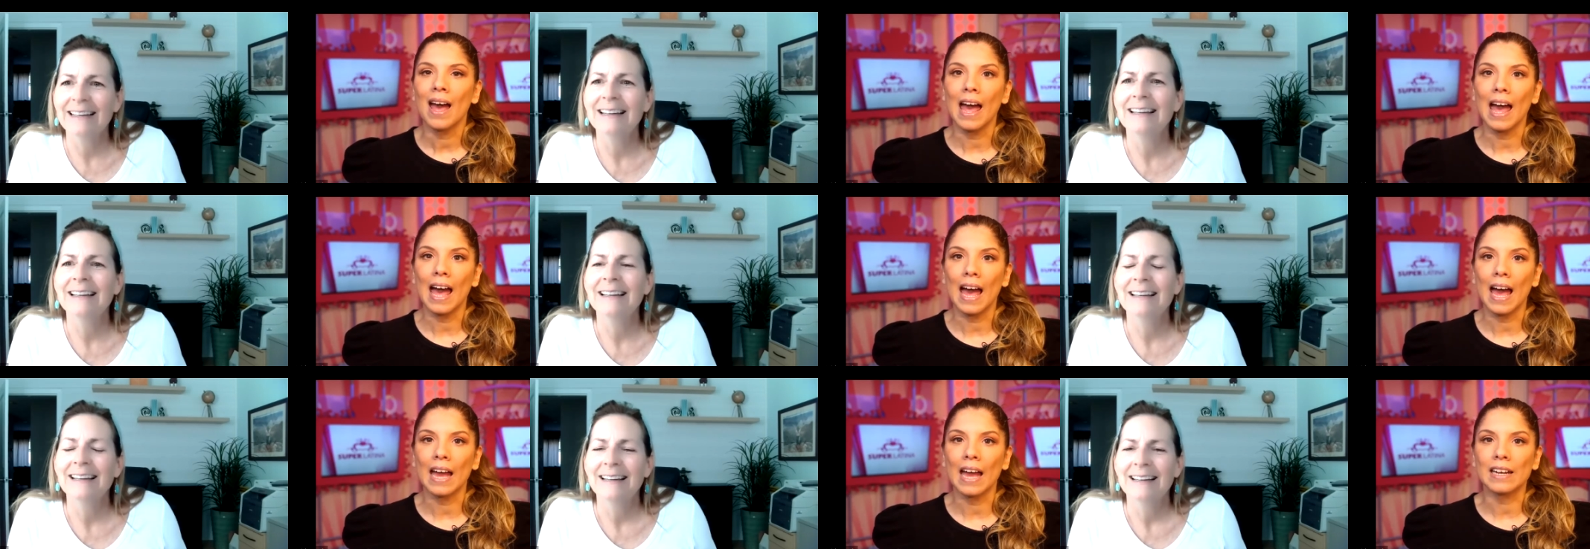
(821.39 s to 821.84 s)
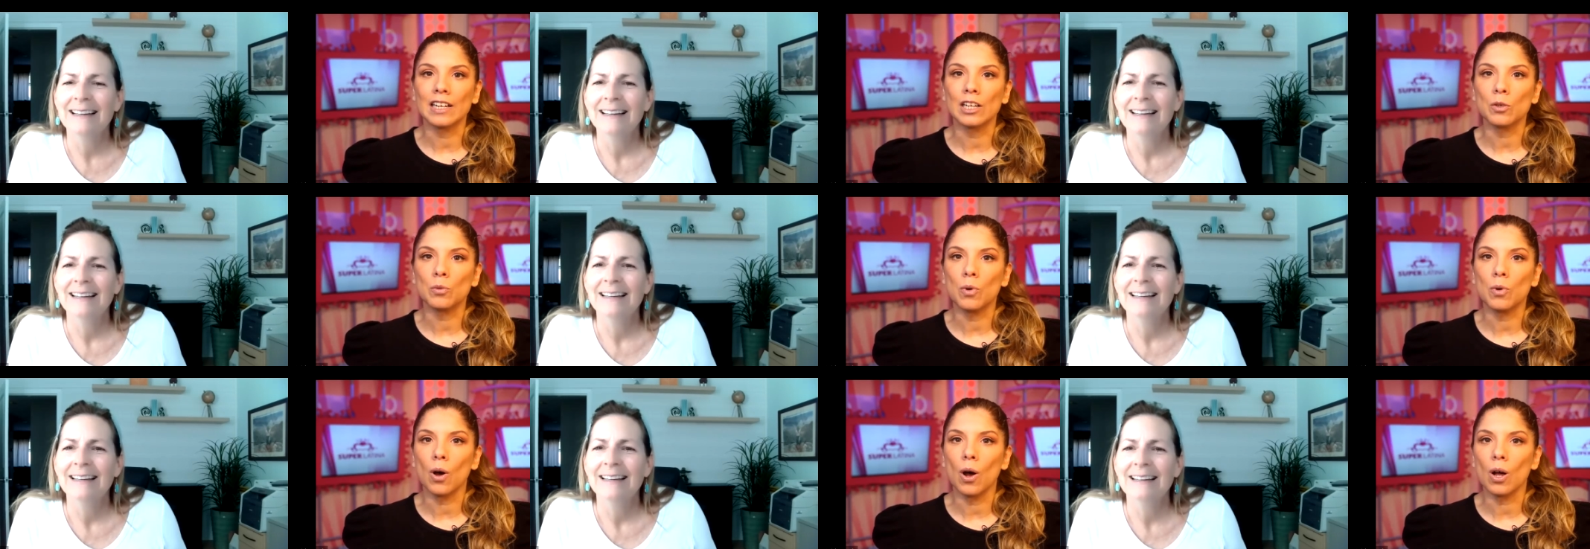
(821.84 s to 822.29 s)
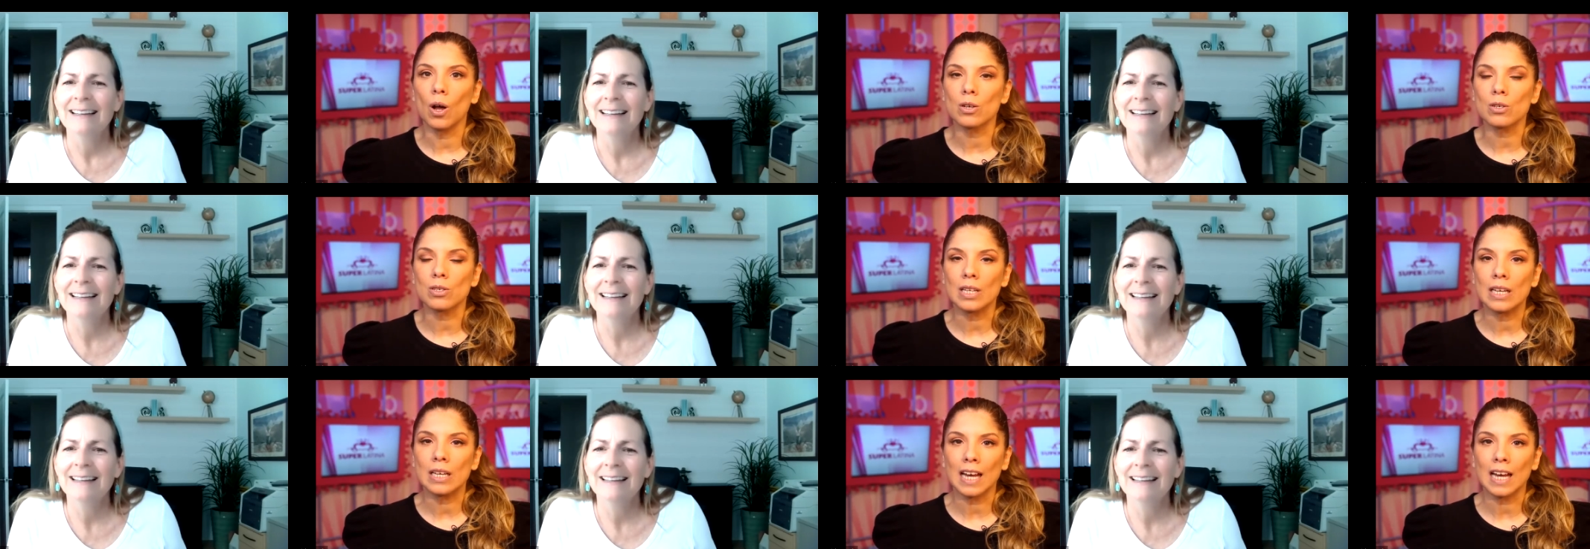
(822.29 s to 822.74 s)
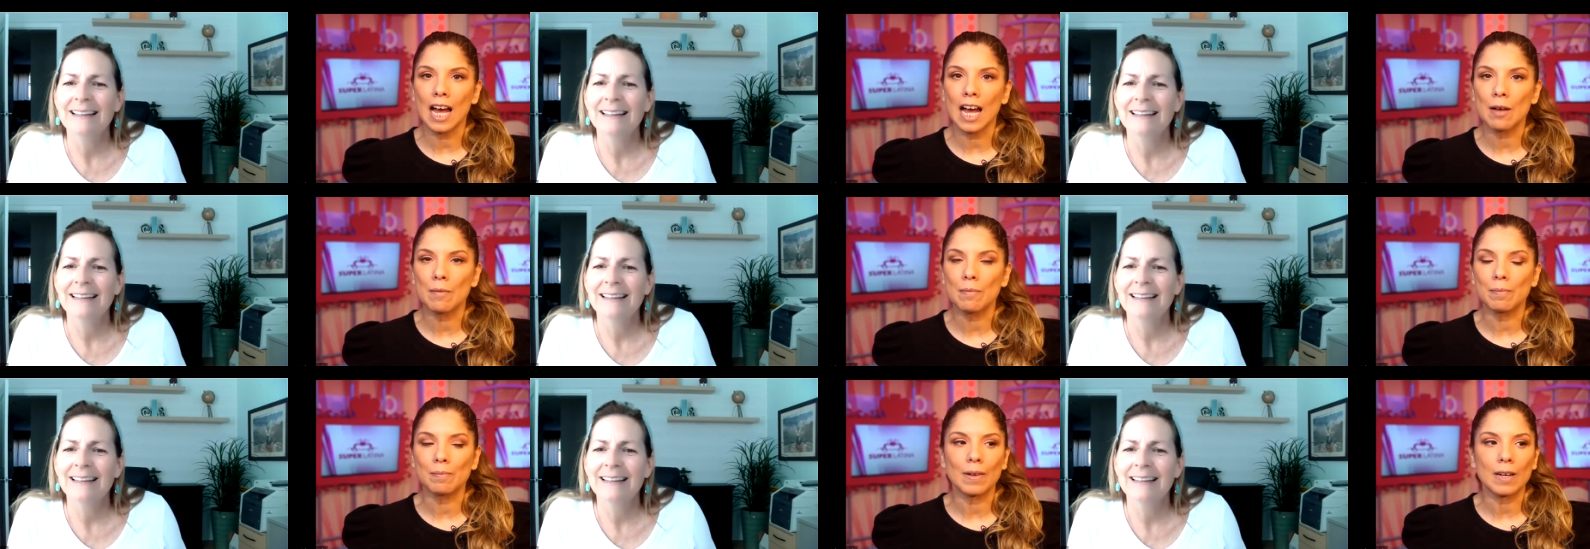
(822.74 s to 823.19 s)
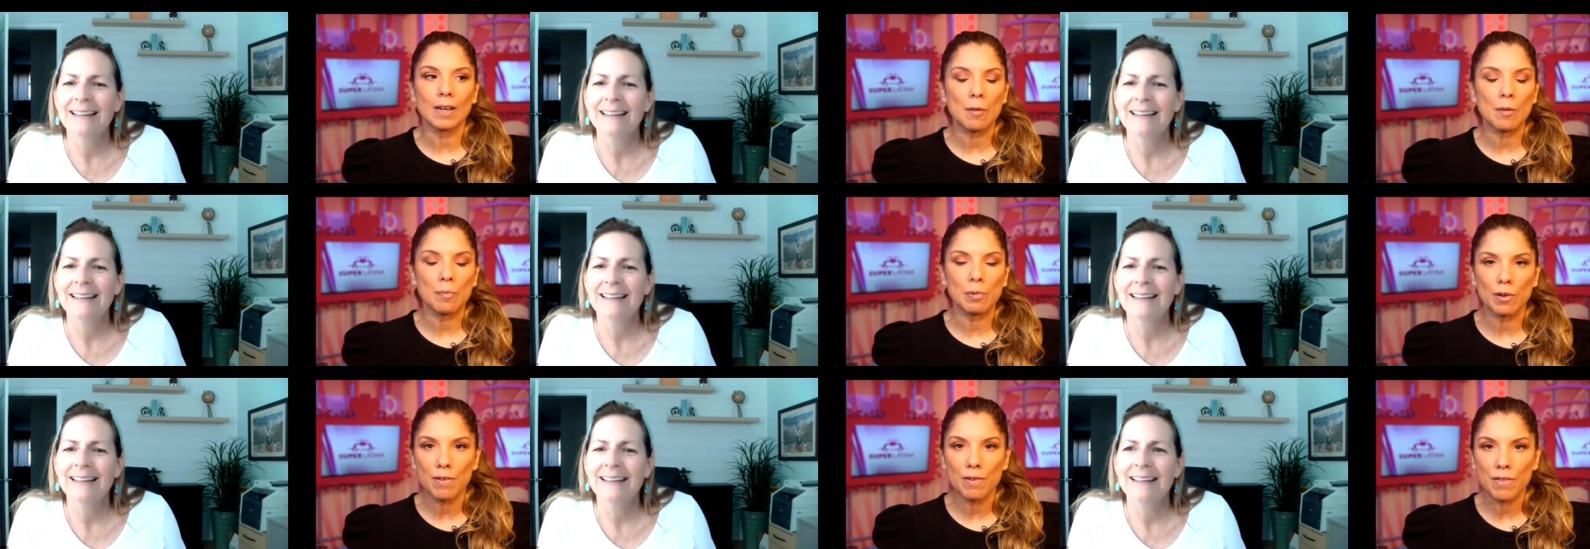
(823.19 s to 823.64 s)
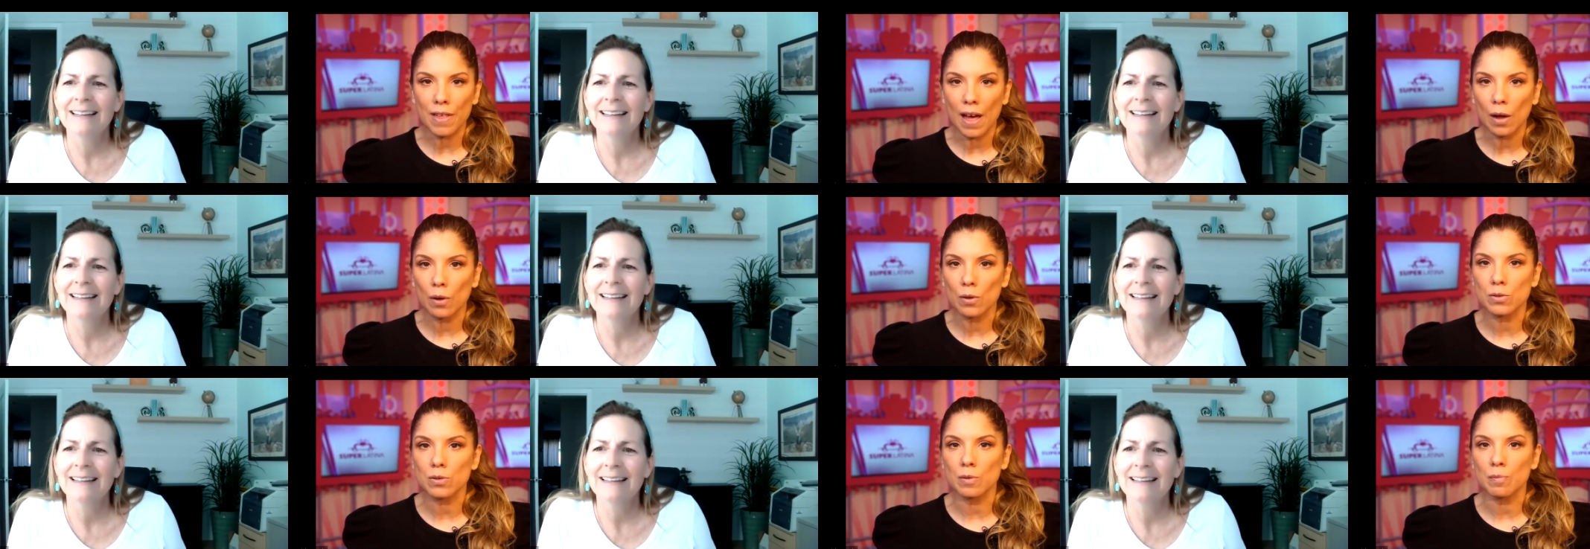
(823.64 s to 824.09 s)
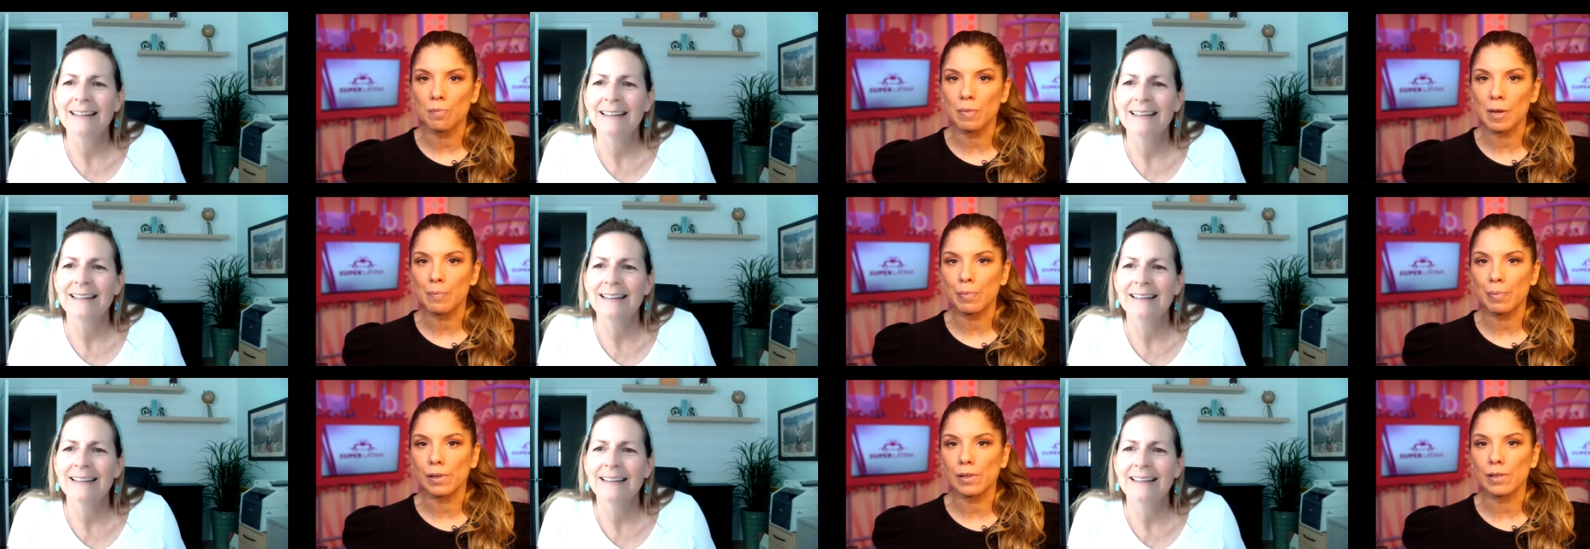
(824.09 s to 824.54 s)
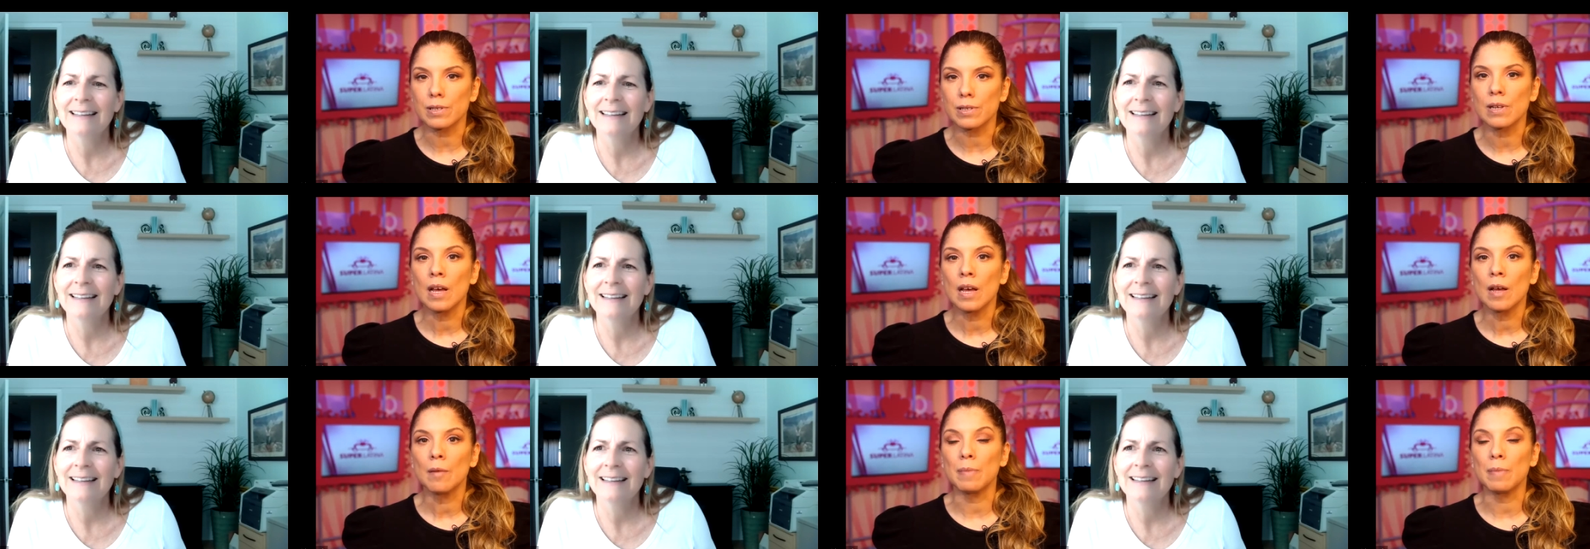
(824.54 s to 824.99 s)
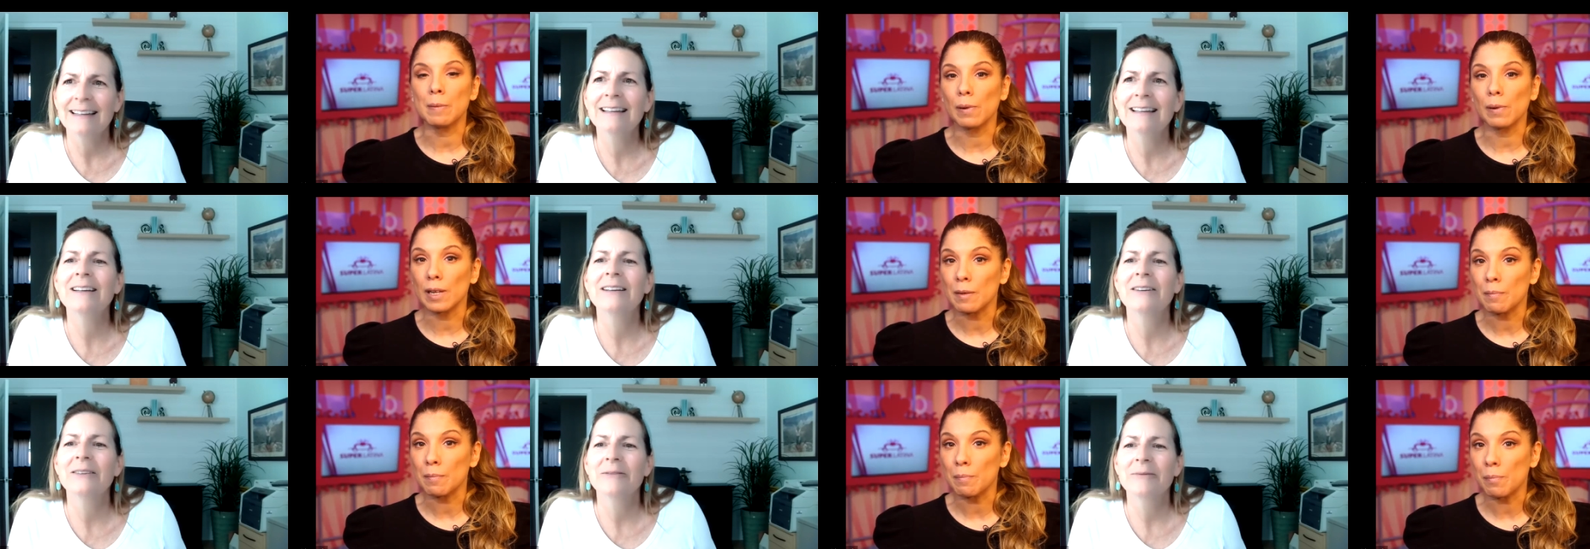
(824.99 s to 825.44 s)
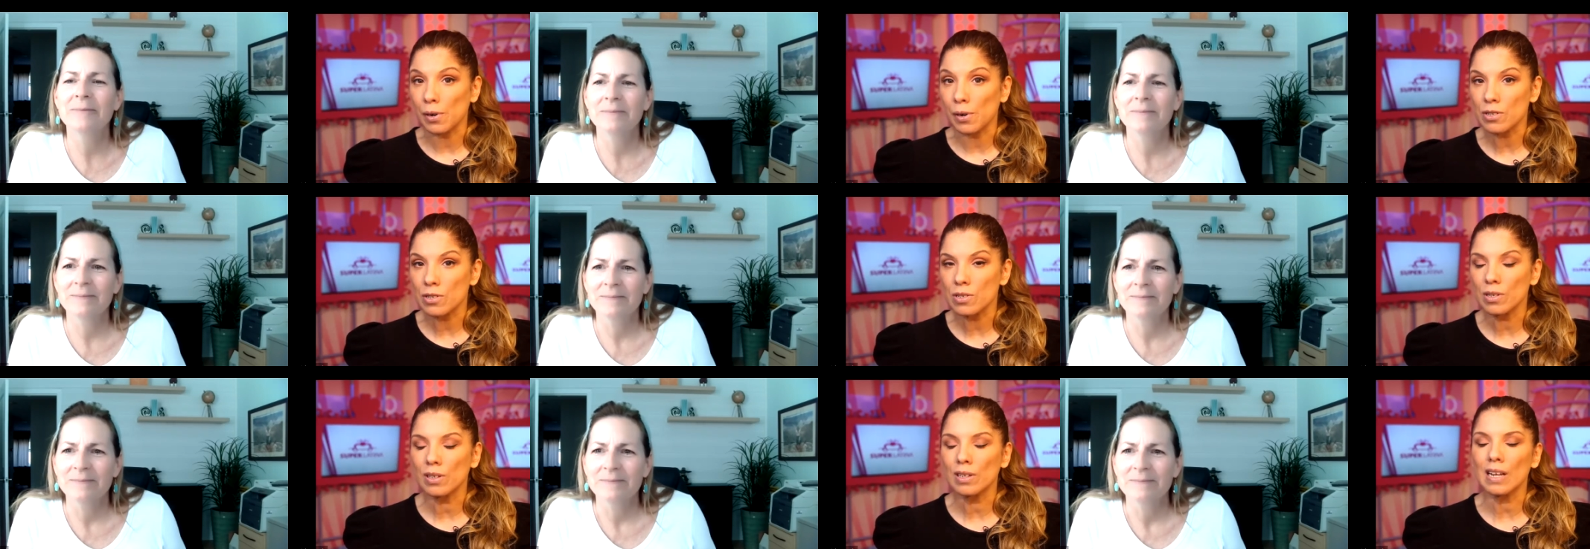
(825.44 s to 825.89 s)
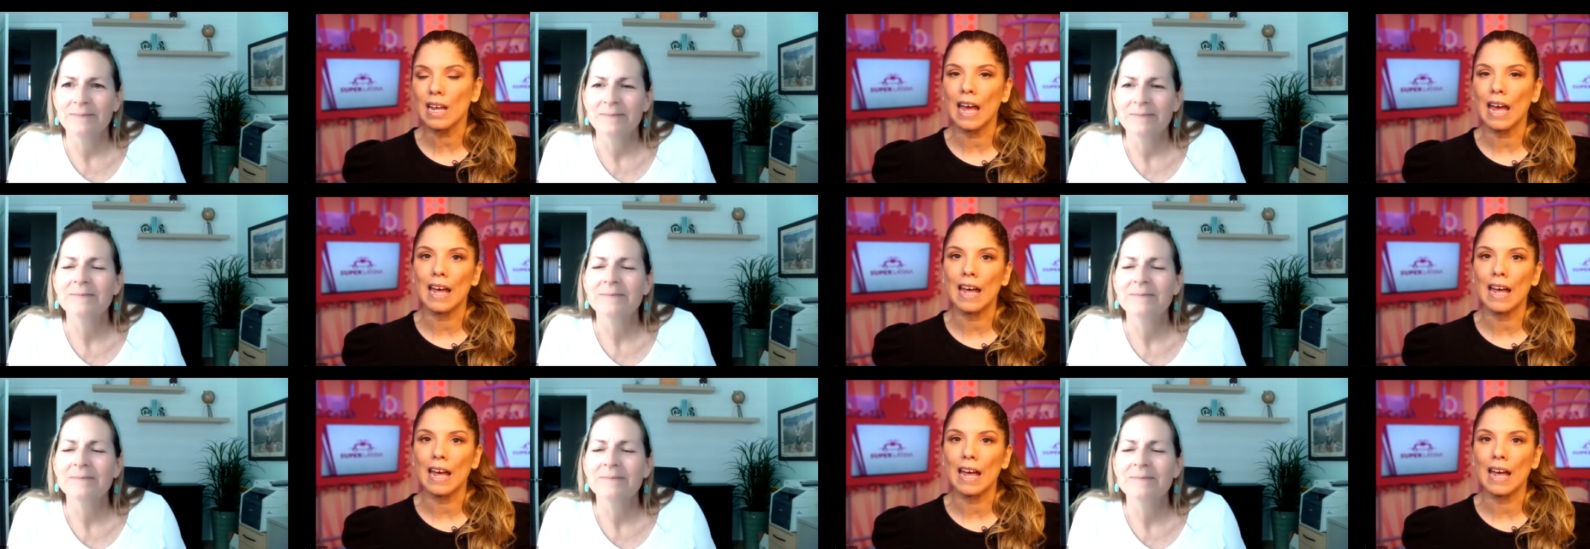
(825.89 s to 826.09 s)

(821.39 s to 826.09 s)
Speaker 1: and it was they have a couple of thousand people's people in person,